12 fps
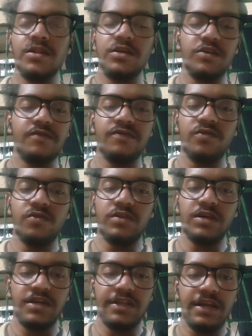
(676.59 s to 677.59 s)
Is fourth,
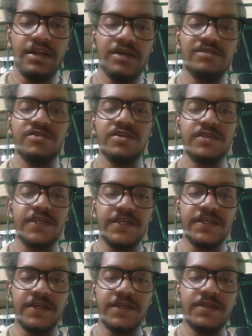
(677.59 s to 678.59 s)
and the last
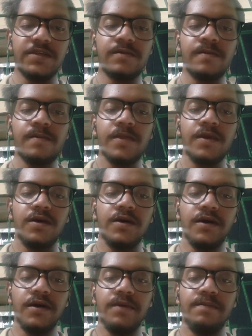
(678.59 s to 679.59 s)
transaction is
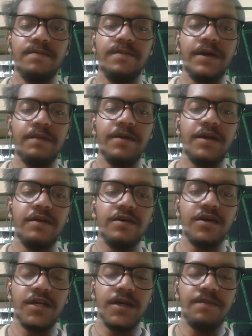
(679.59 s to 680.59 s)
payment
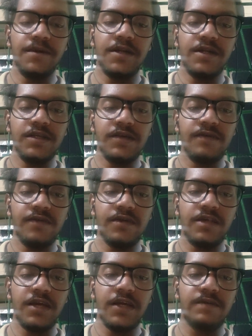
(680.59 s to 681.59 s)
remittance for
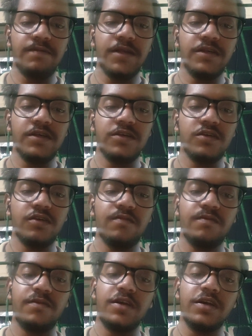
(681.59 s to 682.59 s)
the expenses of
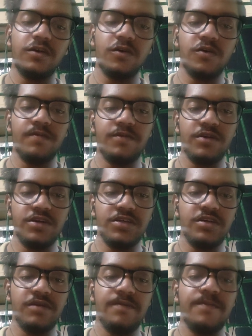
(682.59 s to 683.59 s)
pre-incorporation,